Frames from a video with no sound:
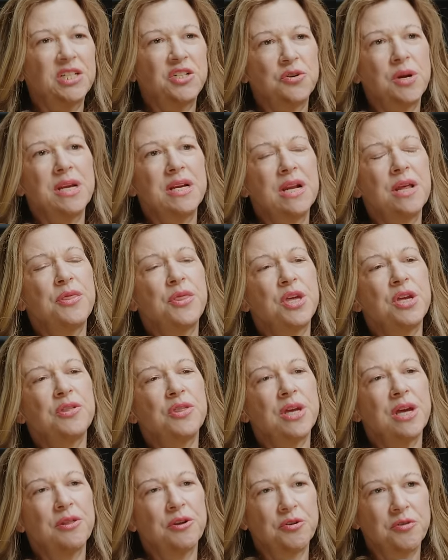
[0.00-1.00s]
That's right. And I think
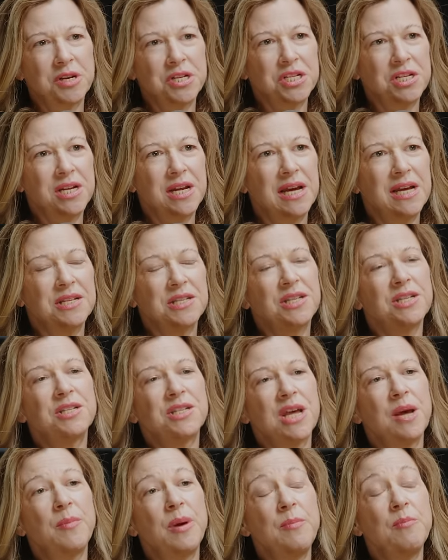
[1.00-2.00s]
the yeah. other question to ask
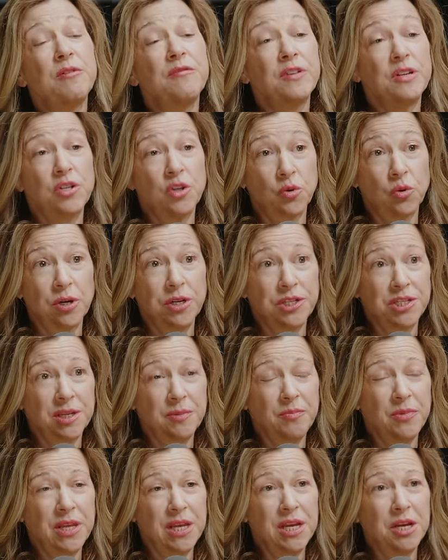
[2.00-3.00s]
is, am I moving towards
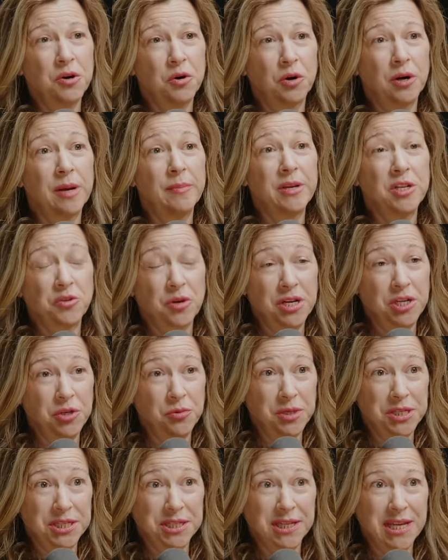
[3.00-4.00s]
something or am I trying
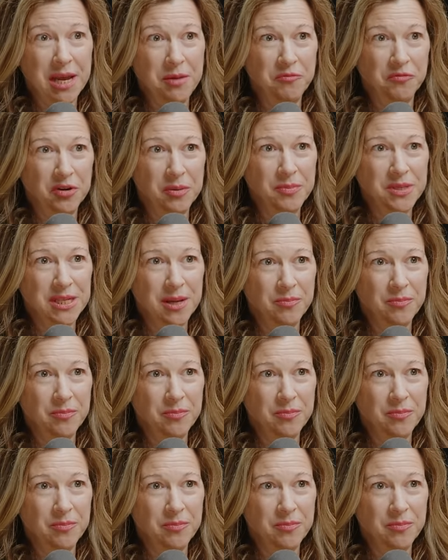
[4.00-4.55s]
to escape from